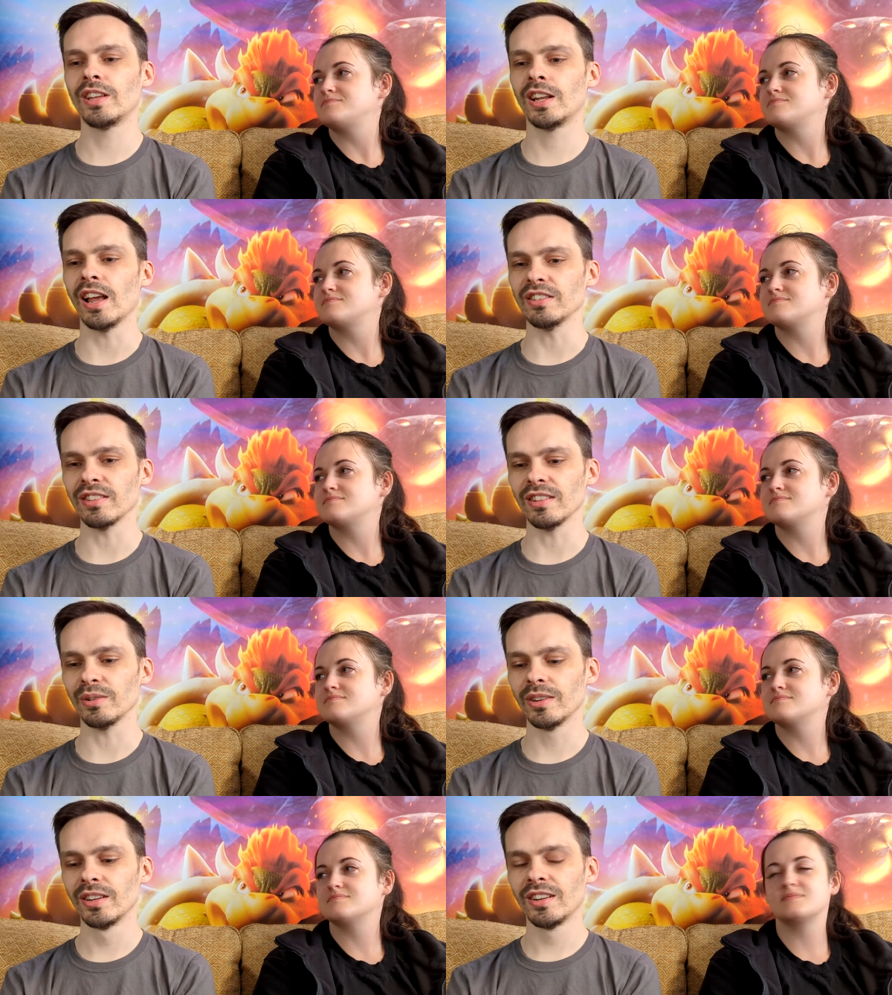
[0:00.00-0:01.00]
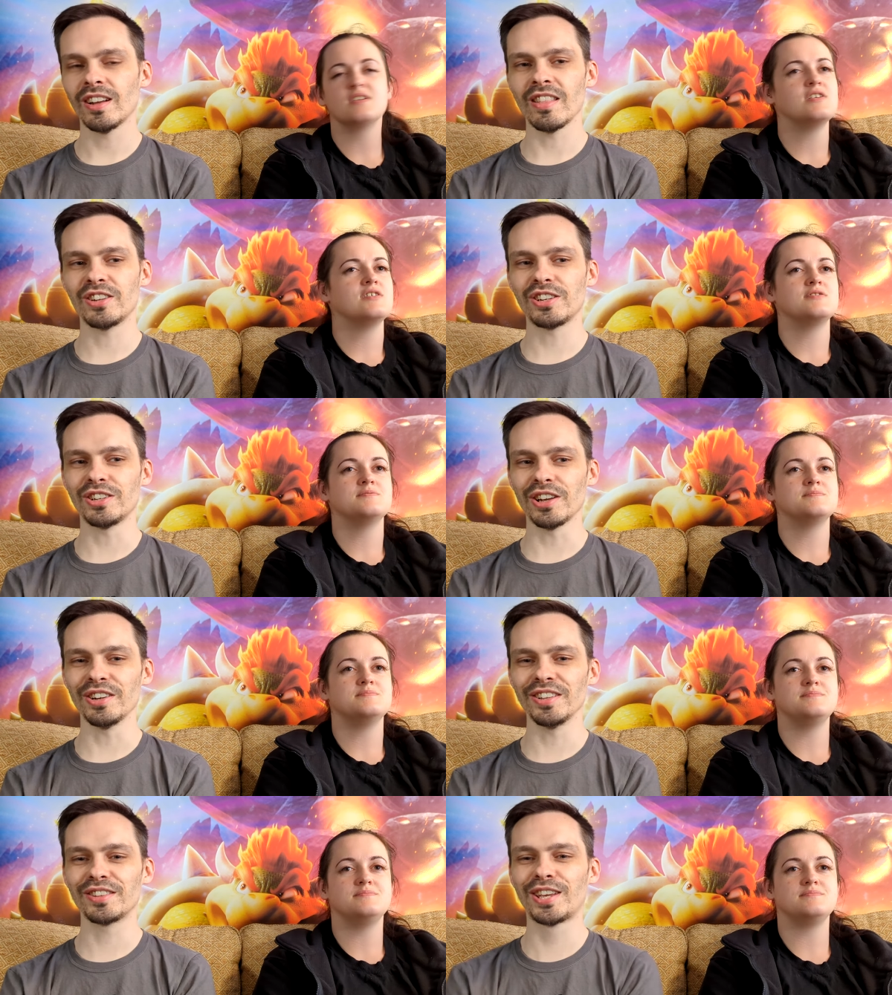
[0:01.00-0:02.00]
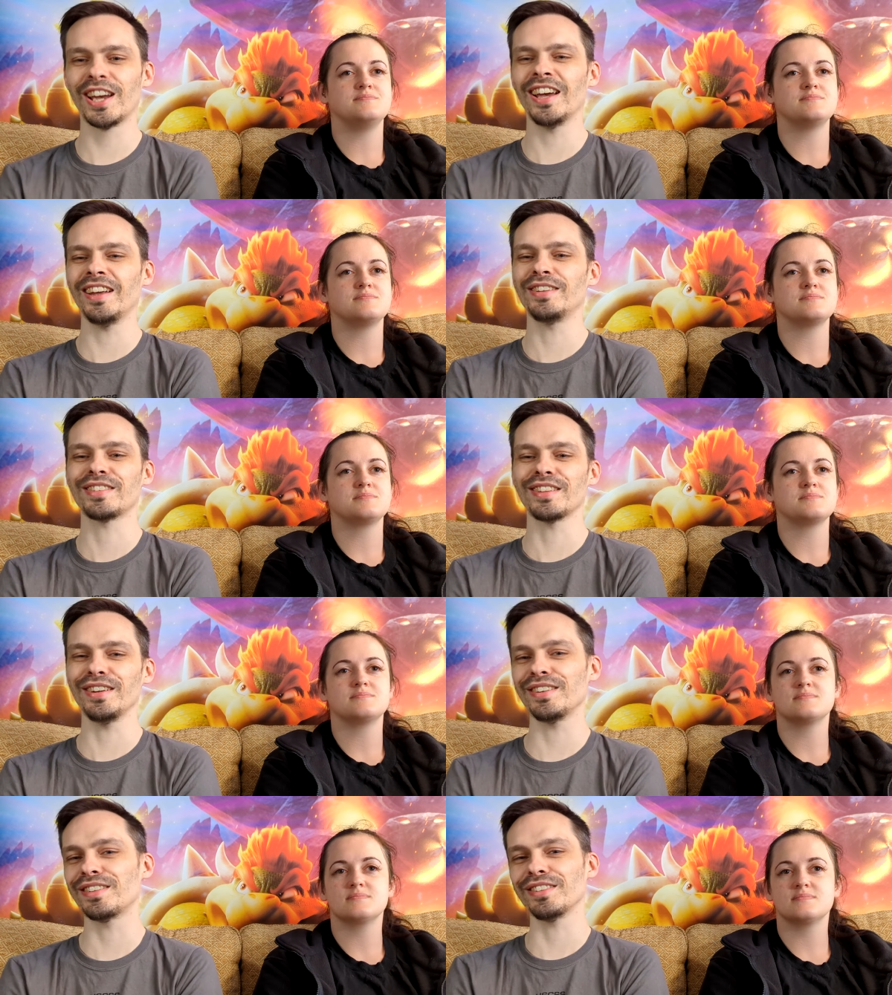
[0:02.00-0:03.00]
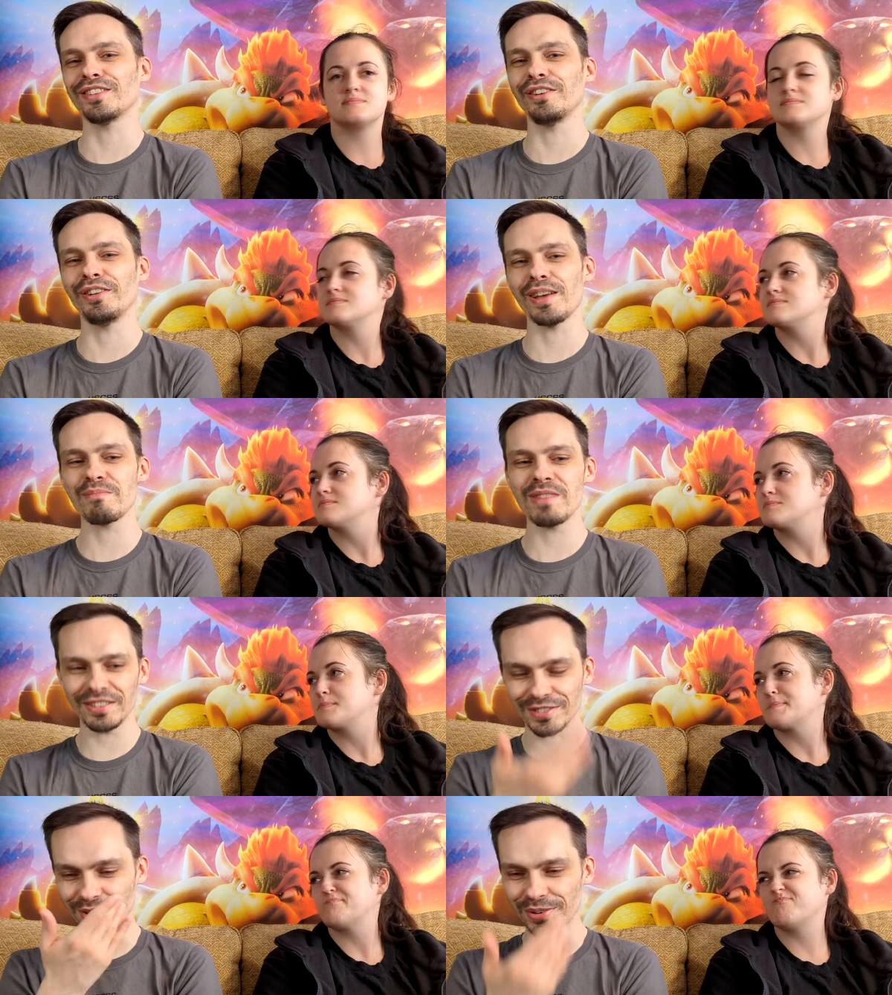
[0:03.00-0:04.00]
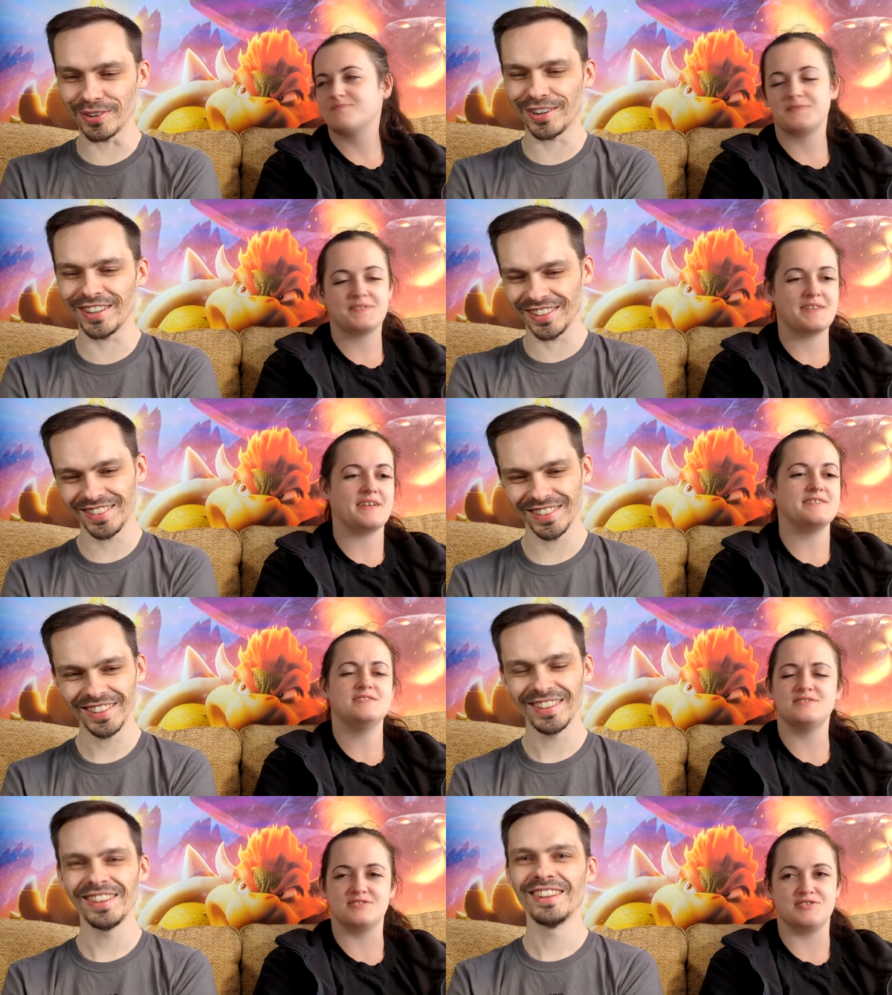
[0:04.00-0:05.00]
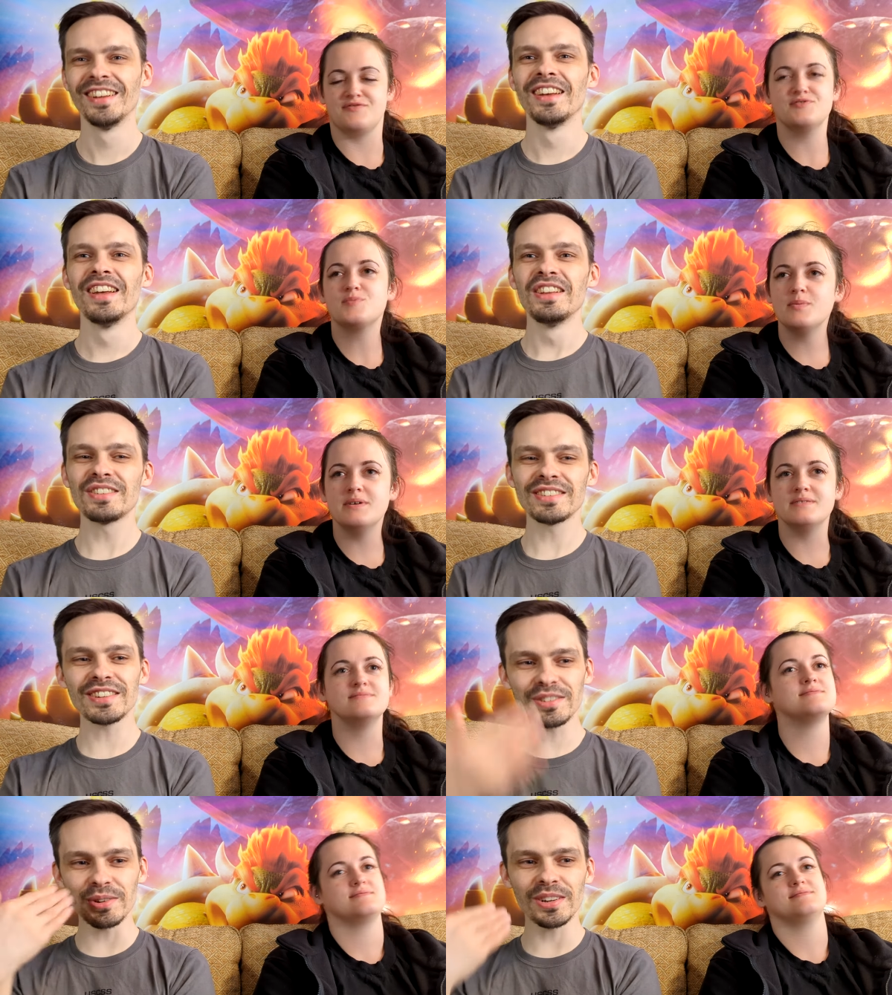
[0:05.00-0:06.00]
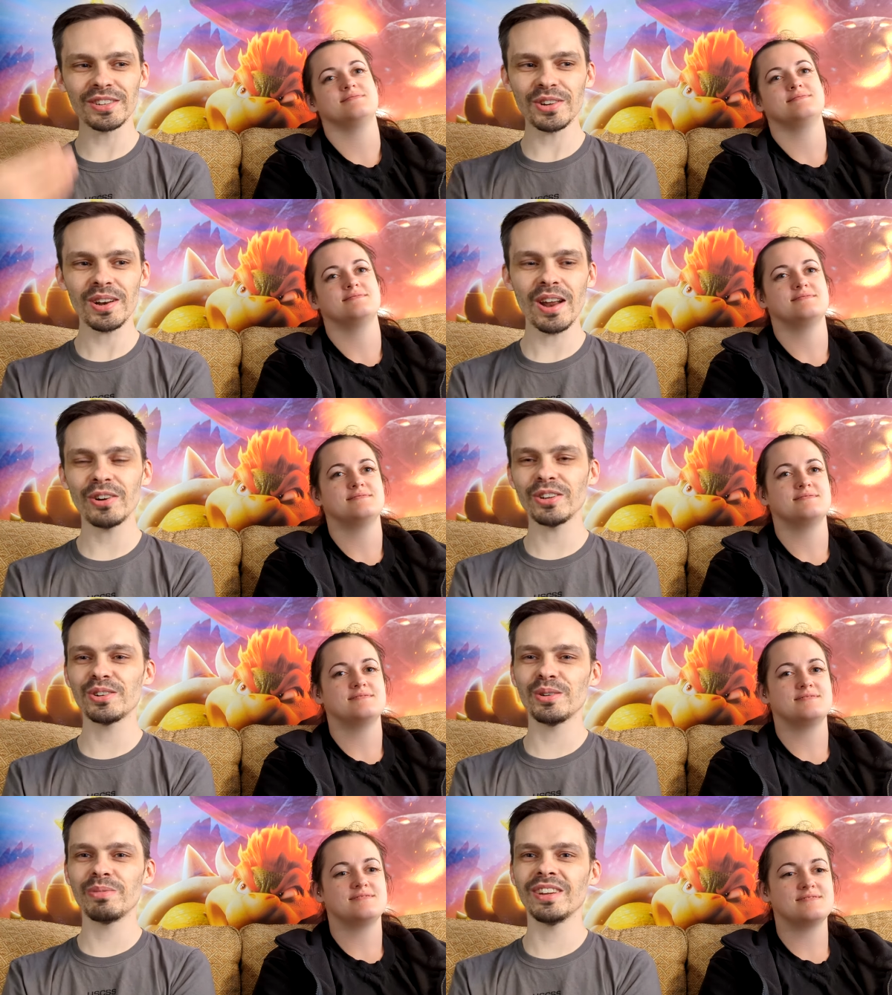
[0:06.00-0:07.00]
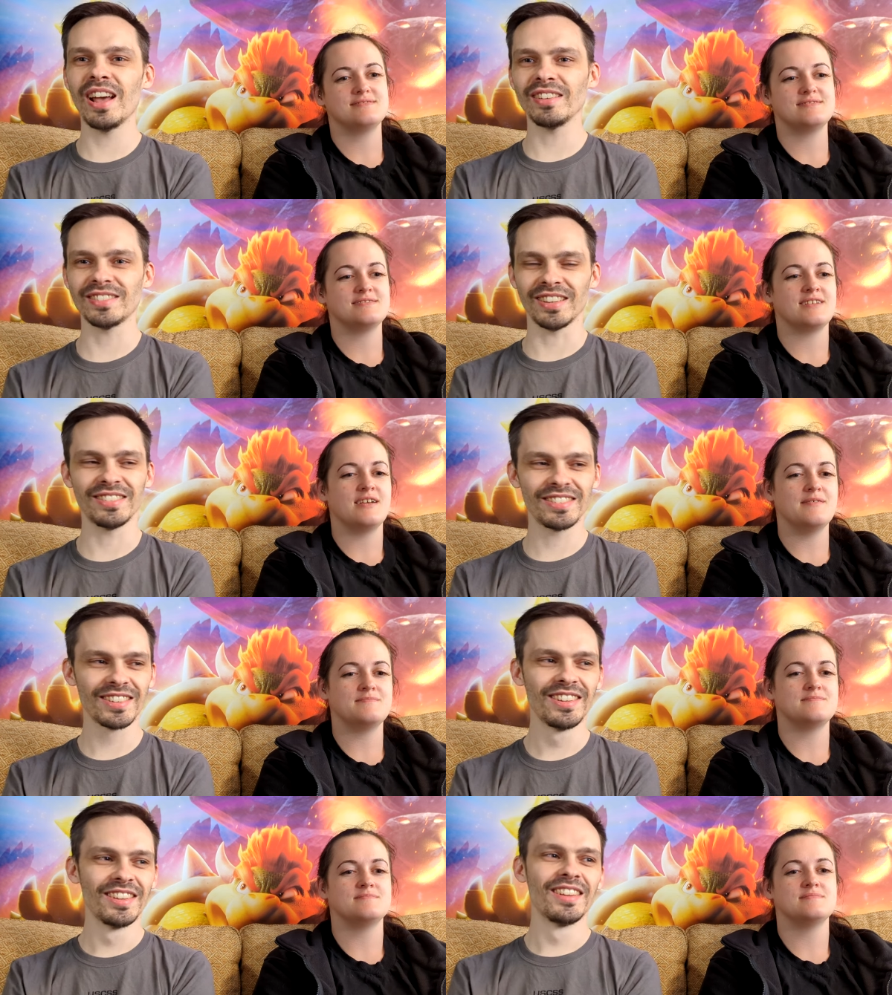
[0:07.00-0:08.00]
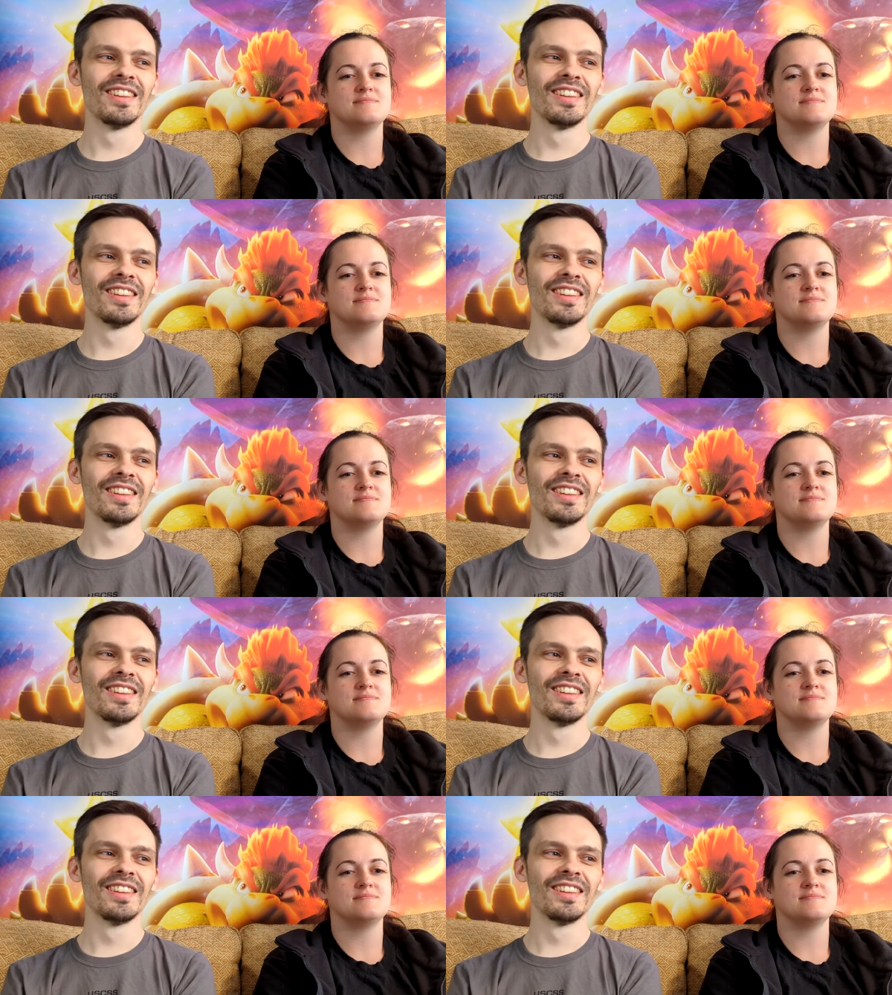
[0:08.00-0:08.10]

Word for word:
Speaker 1: Laszlo, and then she turned into and it's like, it doesn't look like me at all. Yeah, this is a different woman. She's just doing a generic European accent. Yeah.